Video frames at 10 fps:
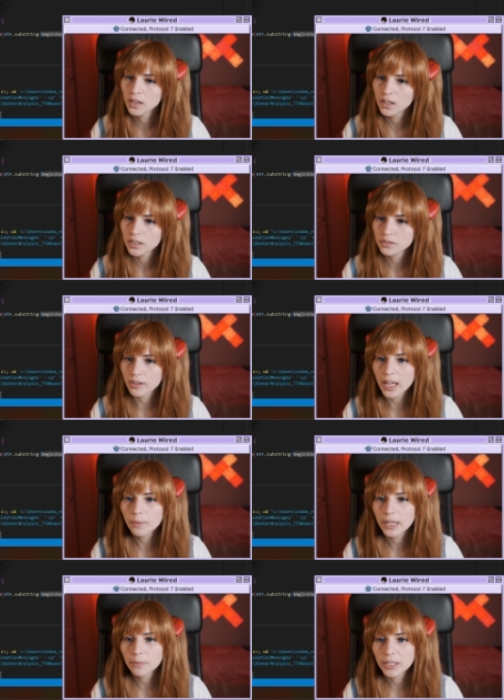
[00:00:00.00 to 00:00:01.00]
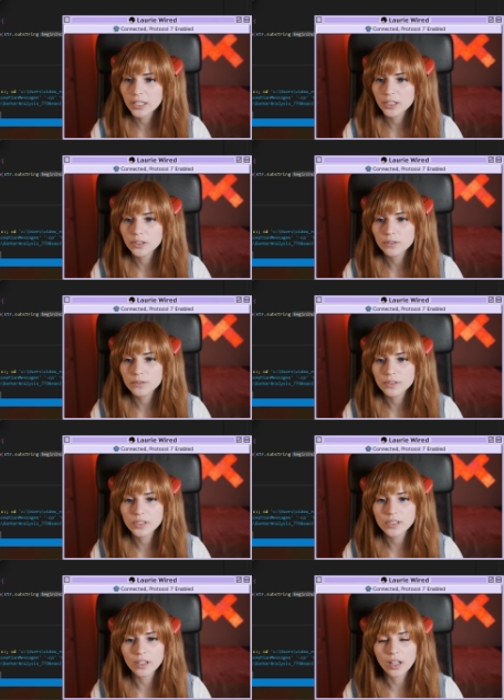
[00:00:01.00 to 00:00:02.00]
So that way we can
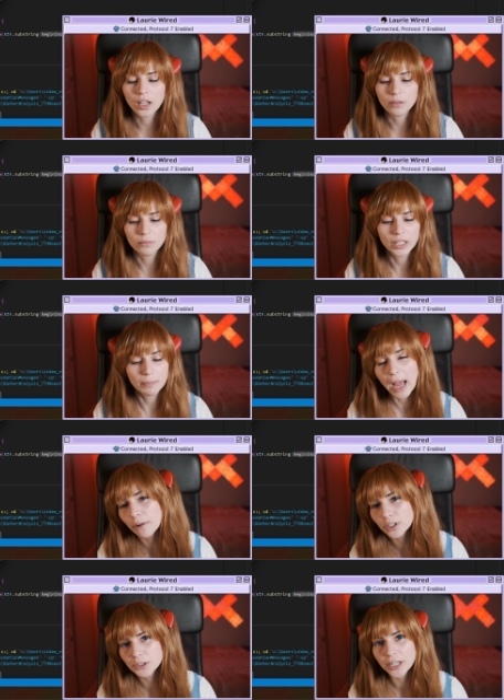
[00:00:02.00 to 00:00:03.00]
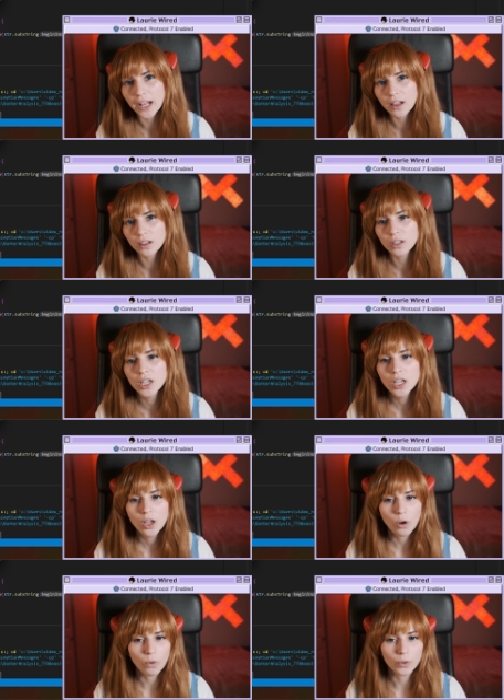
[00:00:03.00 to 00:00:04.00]
use like PowerShell,
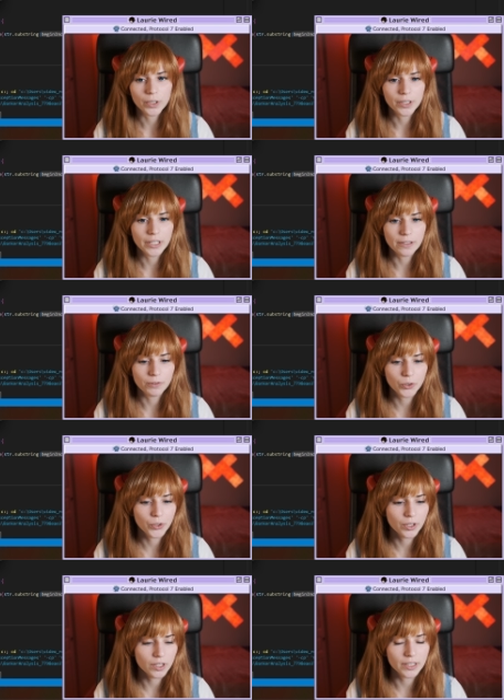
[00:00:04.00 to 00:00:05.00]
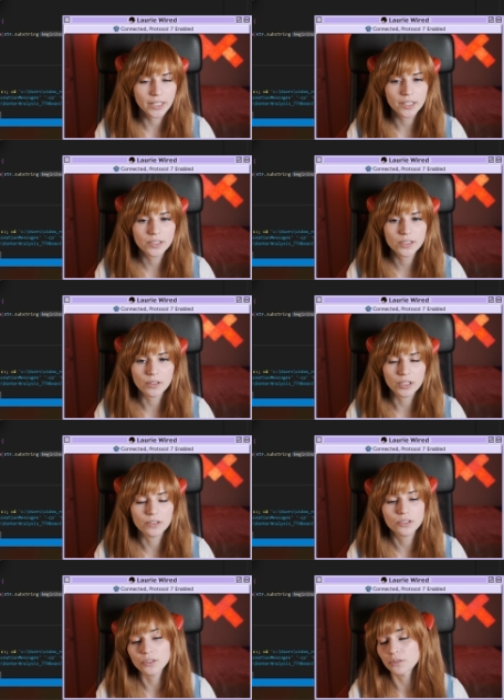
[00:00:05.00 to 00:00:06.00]
or if you're on Linux, you can
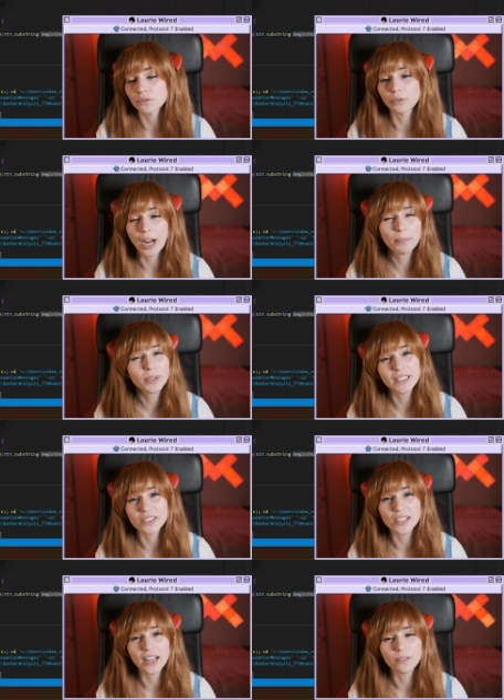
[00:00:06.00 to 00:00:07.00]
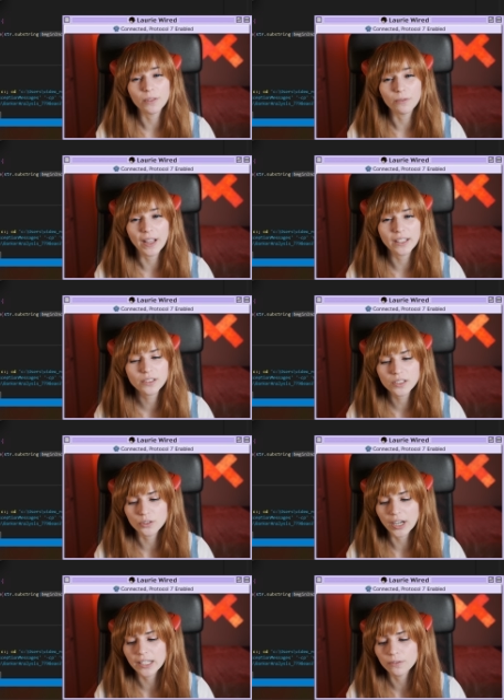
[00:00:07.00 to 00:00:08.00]
just use grep inside of the files to
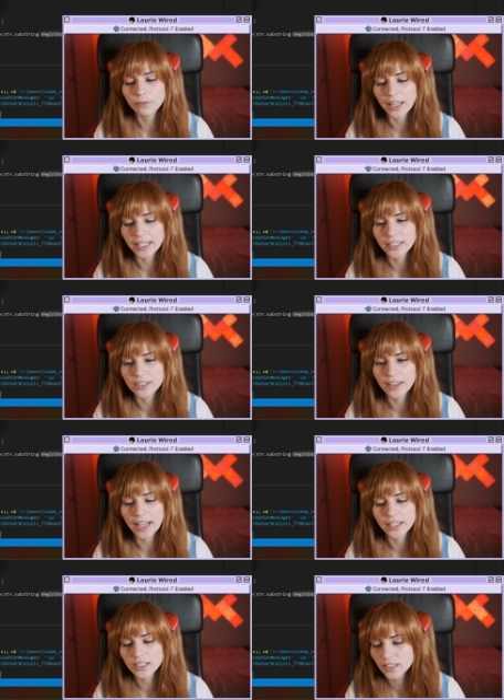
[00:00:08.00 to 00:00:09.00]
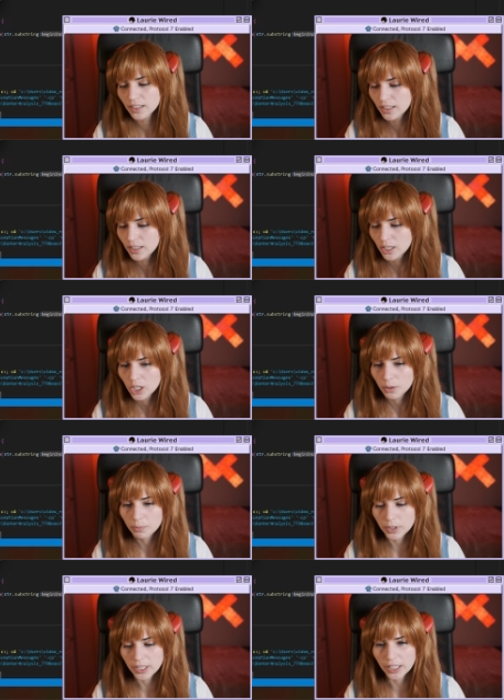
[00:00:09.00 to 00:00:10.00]
try and find that
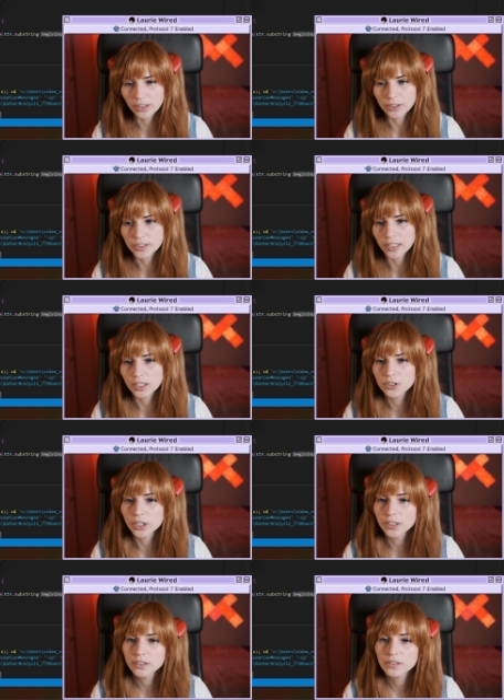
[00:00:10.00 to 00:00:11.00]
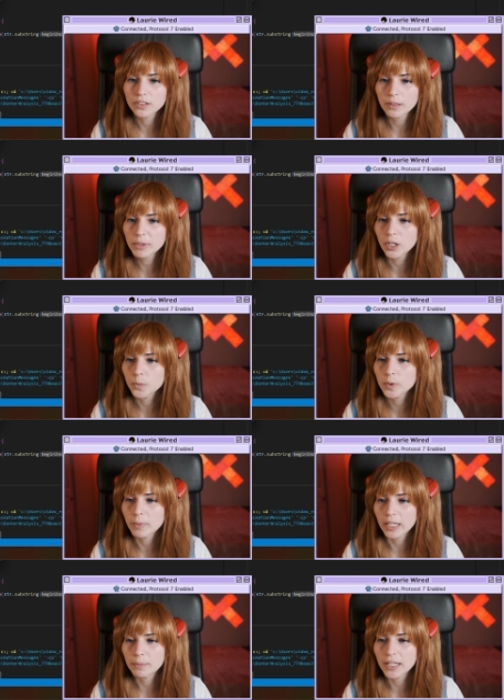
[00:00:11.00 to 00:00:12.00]
particular signature. So let me open my
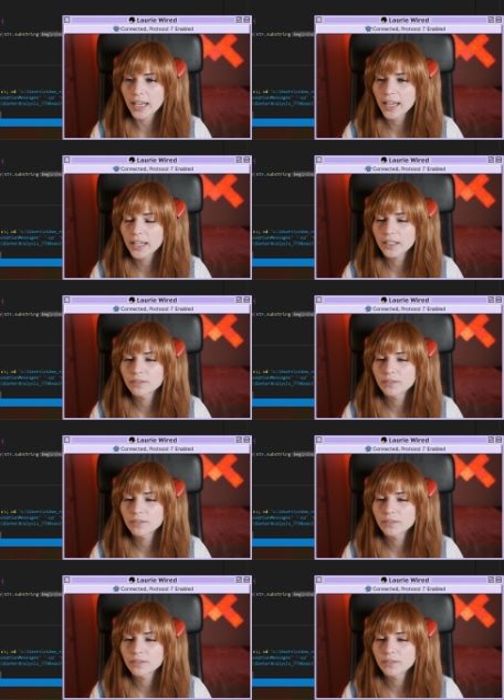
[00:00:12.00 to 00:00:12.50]
APK.